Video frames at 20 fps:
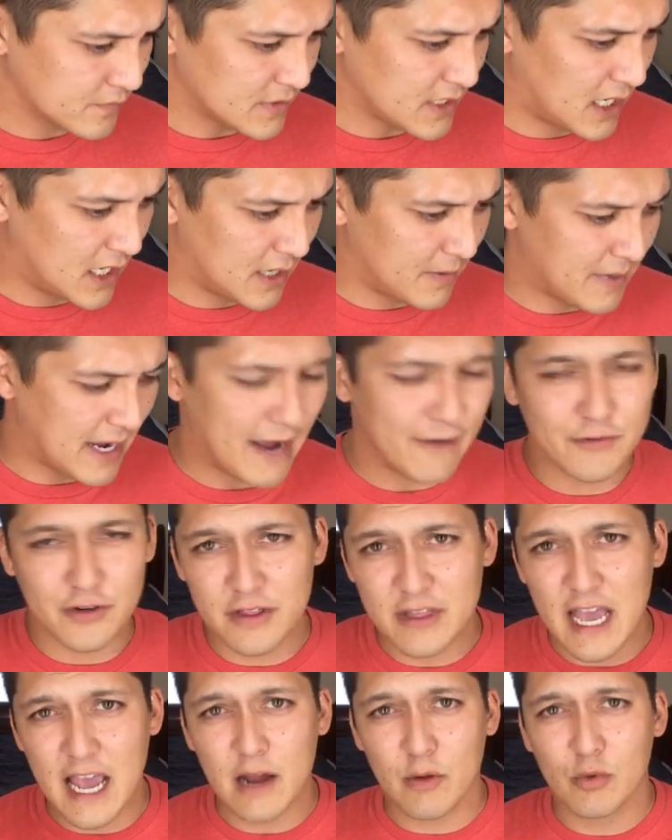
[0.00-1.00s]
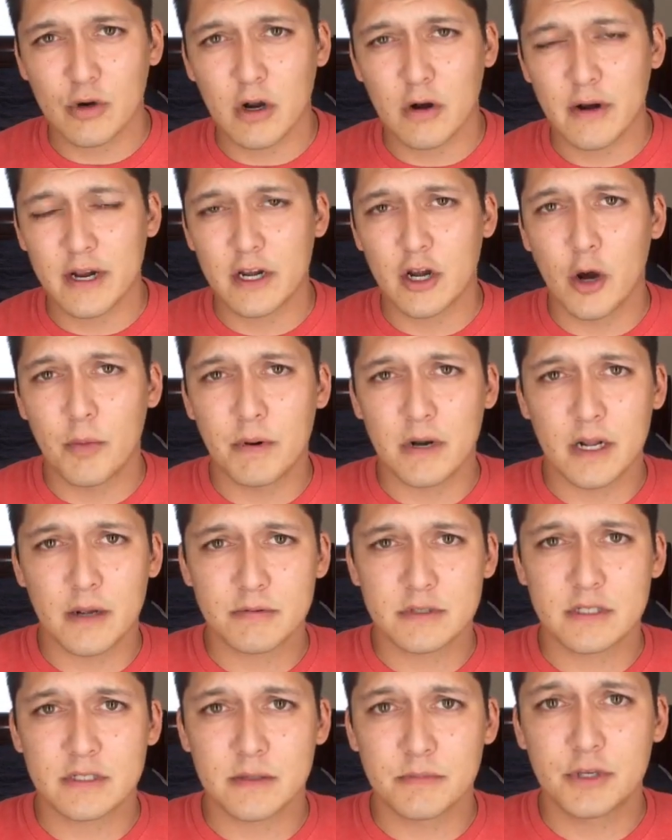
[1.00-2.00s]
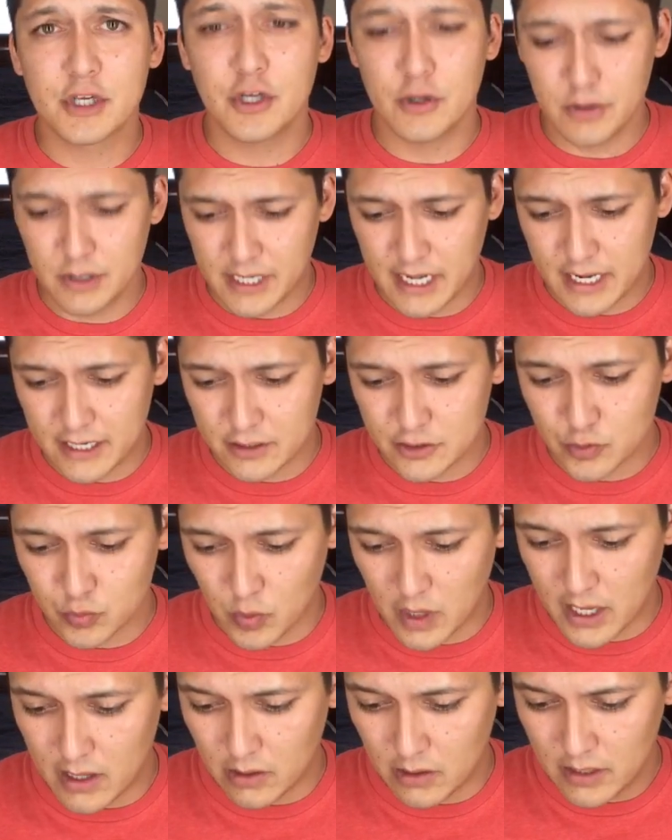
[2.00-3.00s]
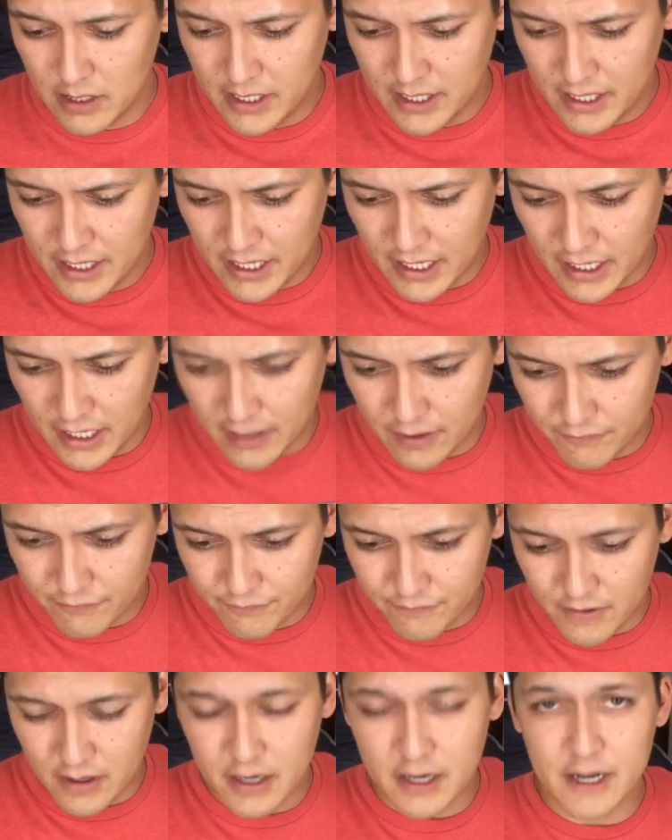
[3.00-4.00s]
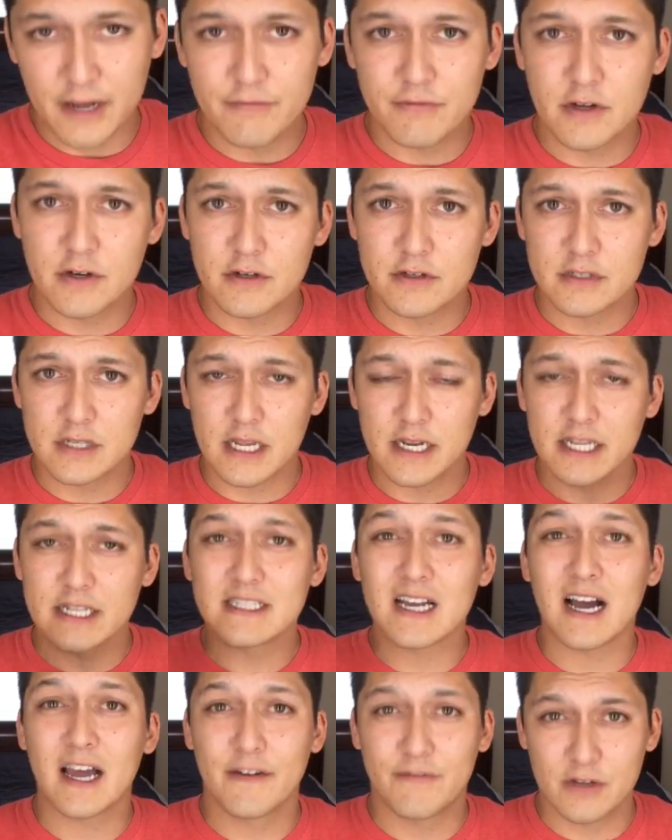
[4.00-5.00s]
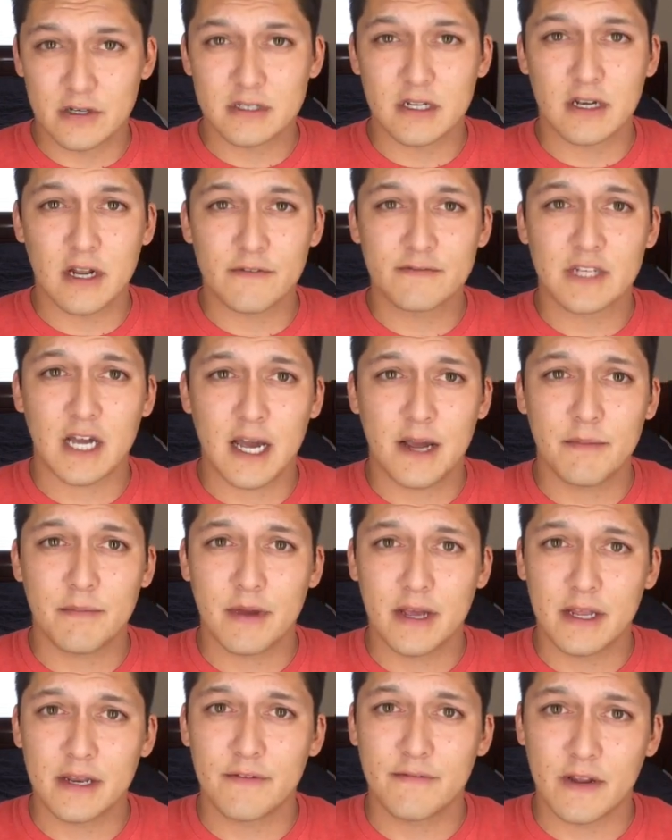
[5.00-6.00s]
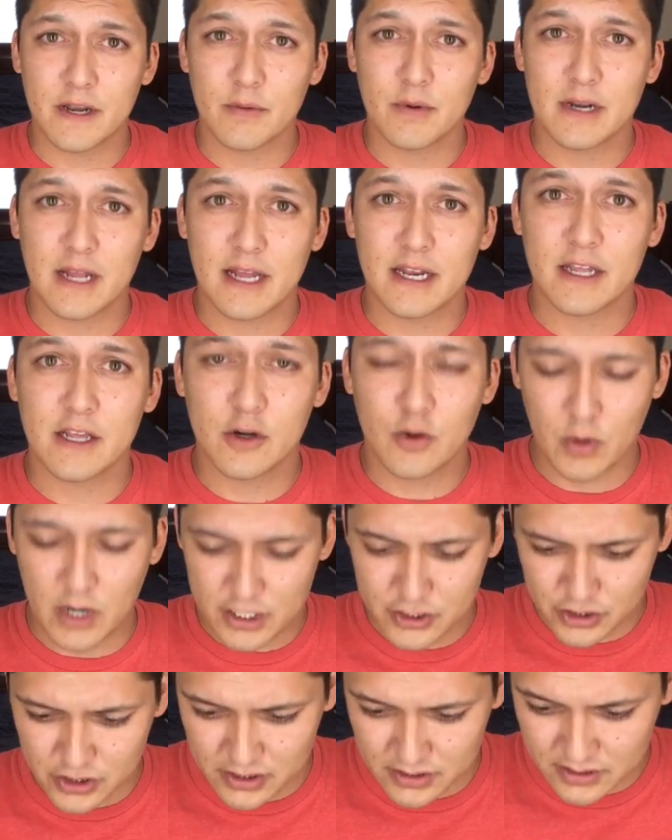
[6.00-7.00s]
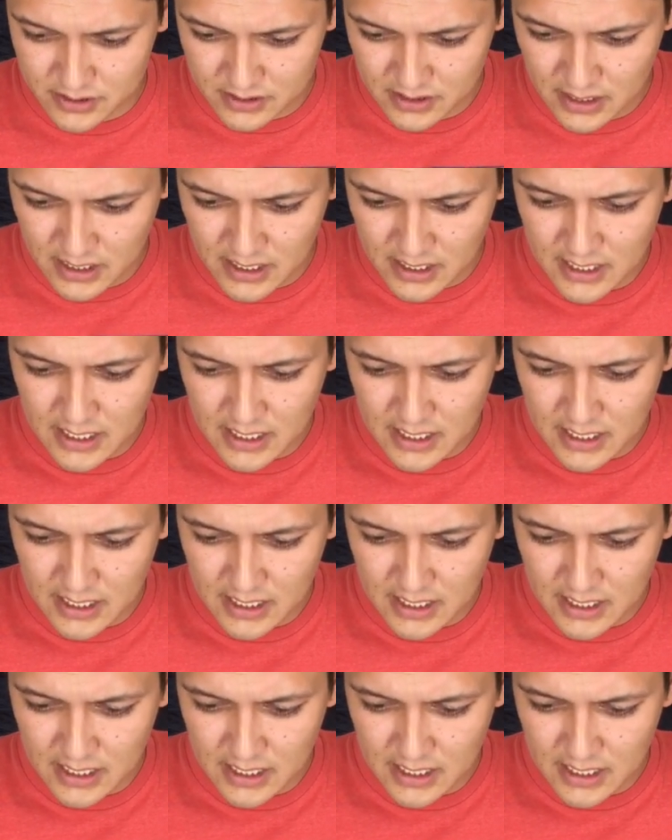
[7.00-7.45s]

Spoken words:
After that, we'll go ahead and open up to some Q&A as well, if there's enough time, and if anyone had any questions.